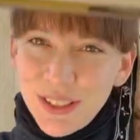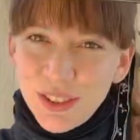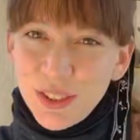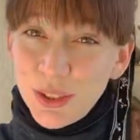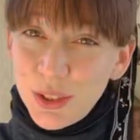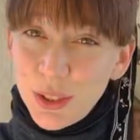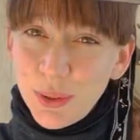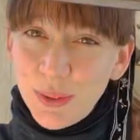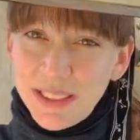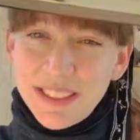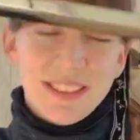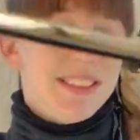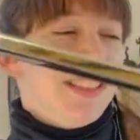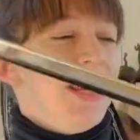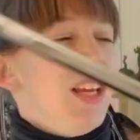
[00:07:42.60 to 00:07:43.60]
to it.
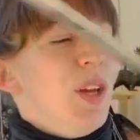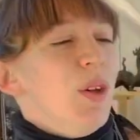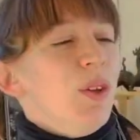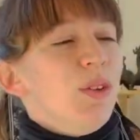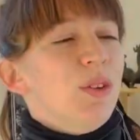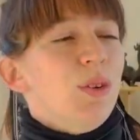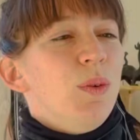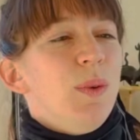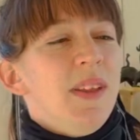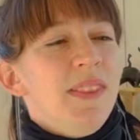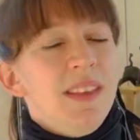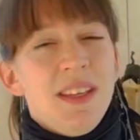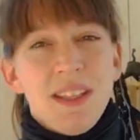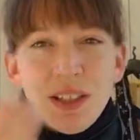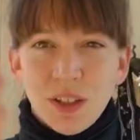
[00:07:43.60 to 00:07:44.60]
So when they
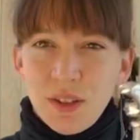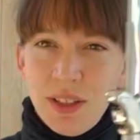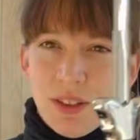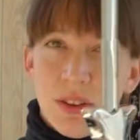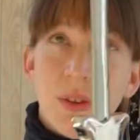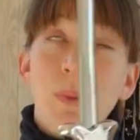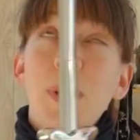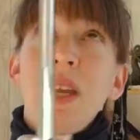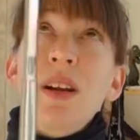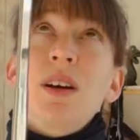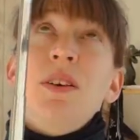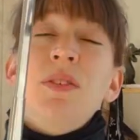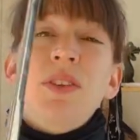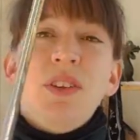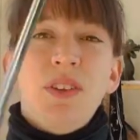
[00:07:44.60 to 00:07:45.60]
increase the weight of the
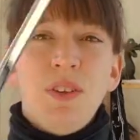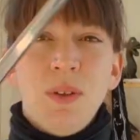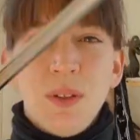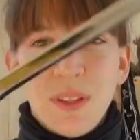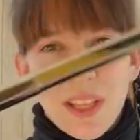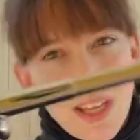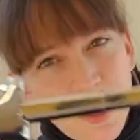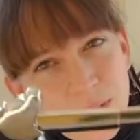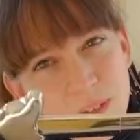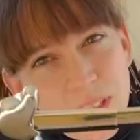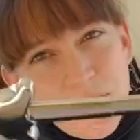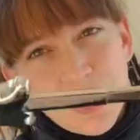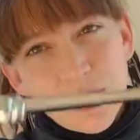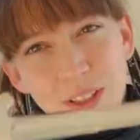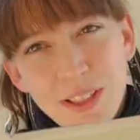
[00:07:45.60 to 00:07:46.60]
sword, they have to
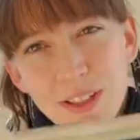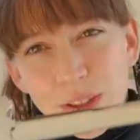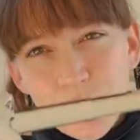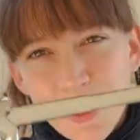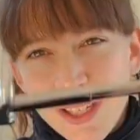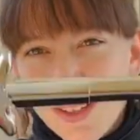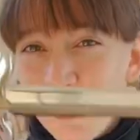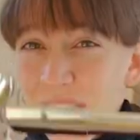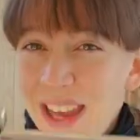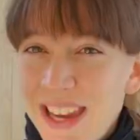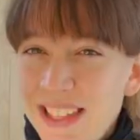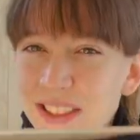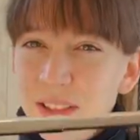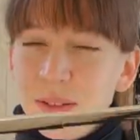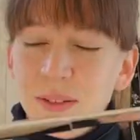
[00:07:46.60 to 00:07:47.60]
increase the weight of the
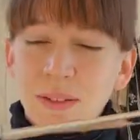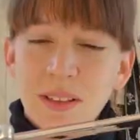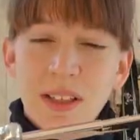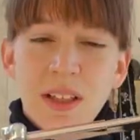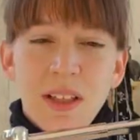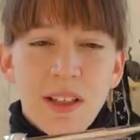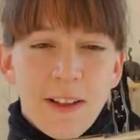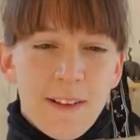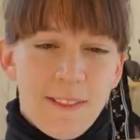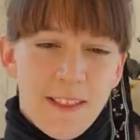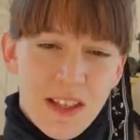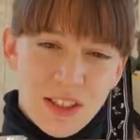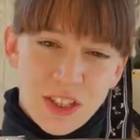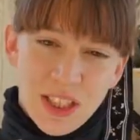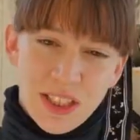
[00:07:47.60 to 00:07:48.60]
handle and that
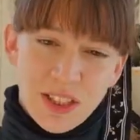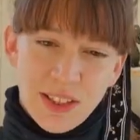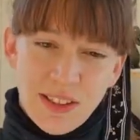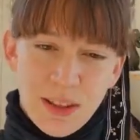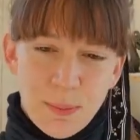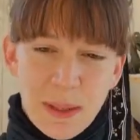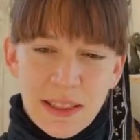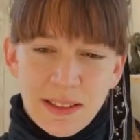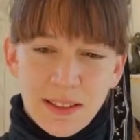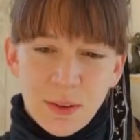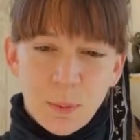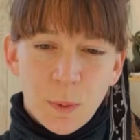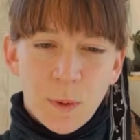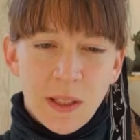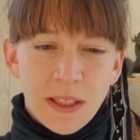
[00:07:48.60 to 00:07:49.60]
changes the balance
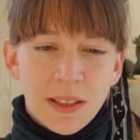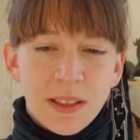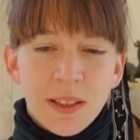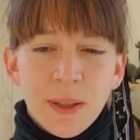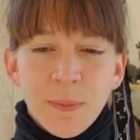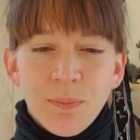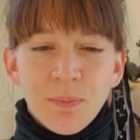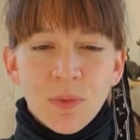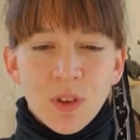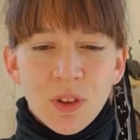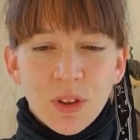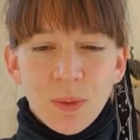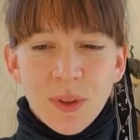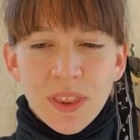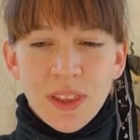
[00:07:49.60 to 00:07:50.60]
point. So
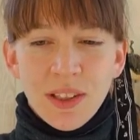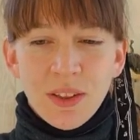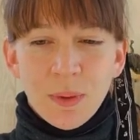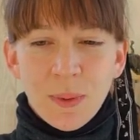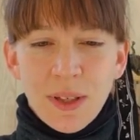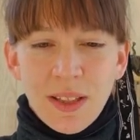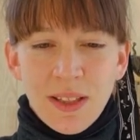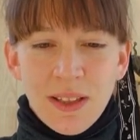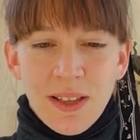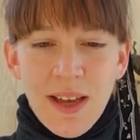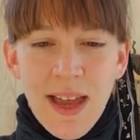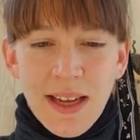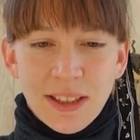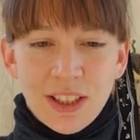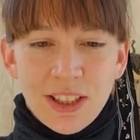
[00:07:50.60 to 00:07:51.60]
with this one,
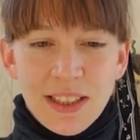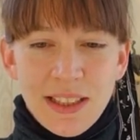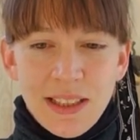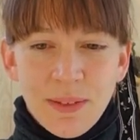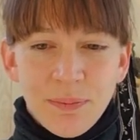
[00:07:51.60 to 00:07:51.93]
actually,